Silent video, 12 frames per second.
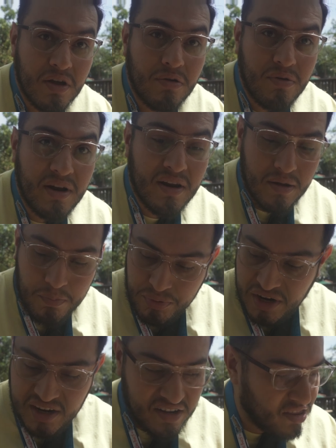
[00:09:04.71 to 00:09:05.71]
a, really, a
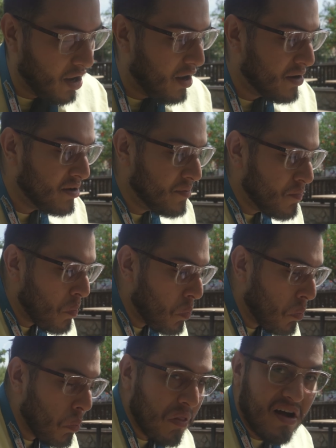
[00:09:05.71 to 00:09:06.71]
pretty good dog
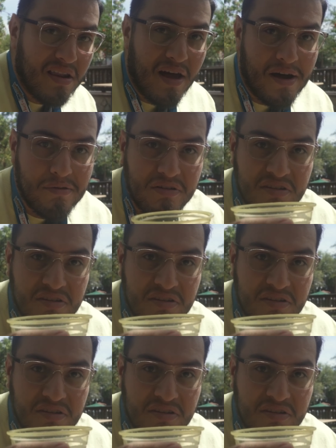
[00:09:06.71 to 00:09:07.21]
along